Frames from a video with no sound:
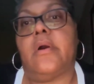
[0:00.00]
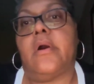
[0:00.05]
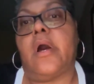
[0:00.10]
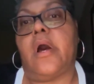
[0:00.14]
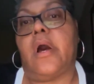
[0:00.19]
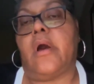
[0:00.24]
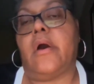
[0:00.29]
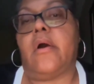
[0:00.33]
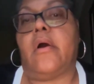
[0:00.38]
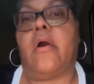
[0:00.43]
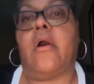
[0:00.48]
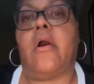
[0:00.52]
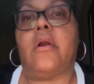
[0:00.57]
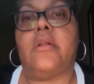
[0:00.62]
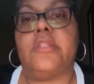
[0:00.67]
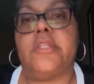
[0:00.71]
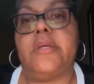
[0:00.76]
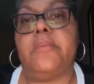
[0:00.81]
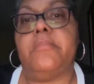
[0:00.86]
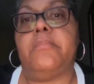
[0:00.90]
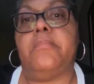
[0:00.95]
uh,
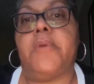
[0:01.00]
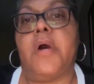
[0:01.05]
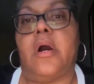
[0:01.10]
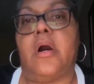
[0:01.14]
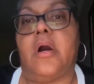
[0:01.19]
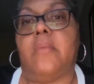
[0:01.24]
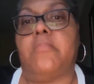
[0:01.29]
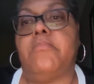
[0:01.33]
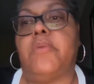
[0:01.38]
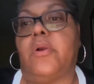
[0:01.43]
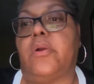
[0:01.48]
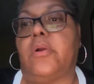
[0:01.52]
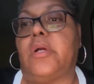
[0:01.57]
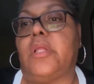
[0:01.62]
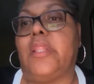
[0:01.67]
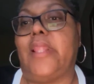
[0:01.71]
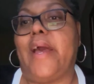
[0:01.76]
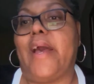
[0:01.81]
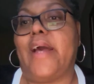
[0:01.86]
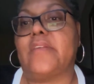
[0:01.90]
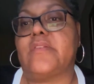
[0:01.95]
Arleigh uh, Burke
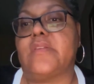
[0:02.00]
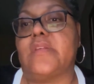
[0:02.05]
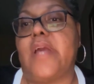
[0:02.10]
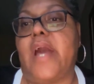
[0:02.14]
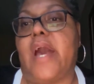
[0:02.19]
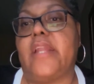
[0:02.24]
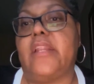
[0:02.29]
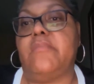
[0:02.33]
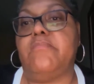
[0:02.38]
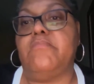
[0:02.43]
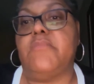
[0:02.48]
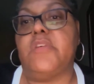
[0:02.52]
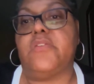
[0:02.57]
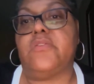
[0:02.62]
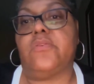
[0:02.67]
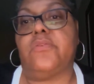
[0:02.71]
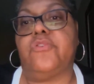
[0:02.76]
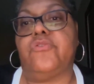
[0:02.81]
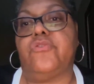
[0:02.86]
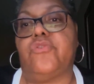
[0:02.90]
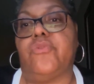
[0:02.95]
class guided
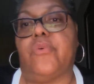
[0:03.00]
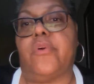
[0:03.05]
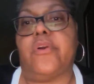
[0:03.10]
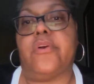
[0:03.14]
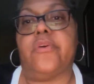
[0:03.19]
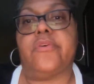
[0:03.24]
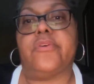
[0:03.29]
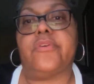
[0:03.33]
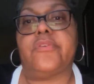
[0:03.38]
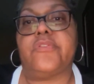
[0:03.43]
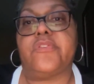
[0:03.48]
missile destroyer,